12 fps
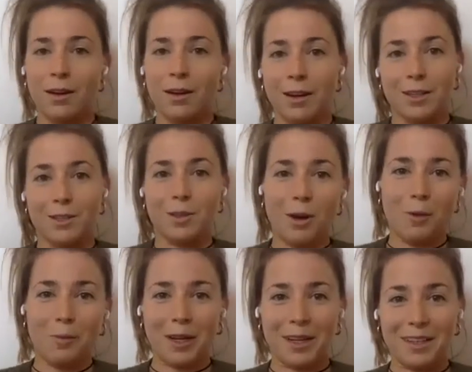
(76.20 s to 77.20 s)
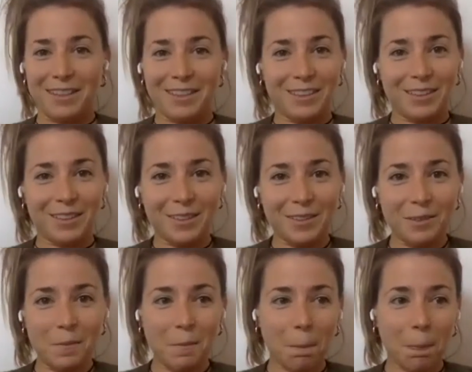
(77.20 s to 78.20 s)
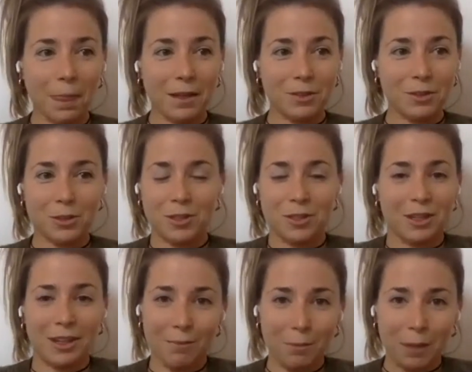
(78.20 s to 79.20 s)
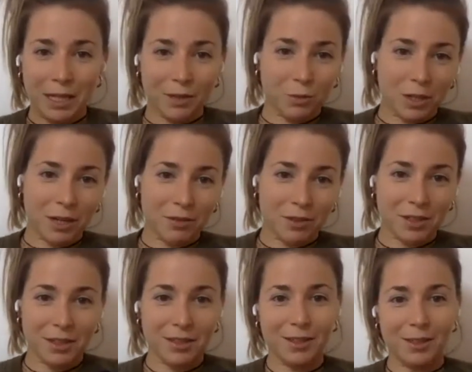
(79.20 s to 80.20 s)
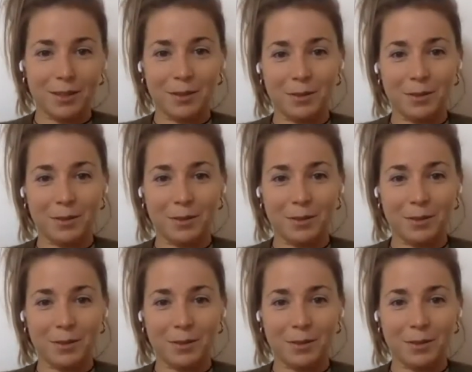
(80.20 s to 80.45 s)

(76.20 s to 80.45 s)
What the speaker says: stop and, you know, just let me eat whatever, you know.